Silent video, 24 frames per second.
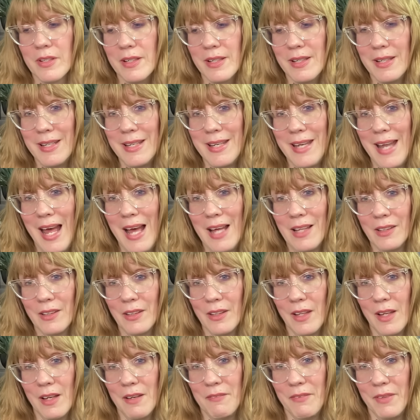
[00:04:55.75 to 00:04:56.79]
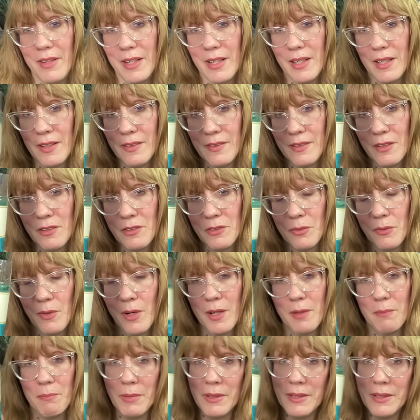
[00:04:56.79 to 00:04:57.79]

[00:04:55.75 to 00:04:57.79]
Not loving this one,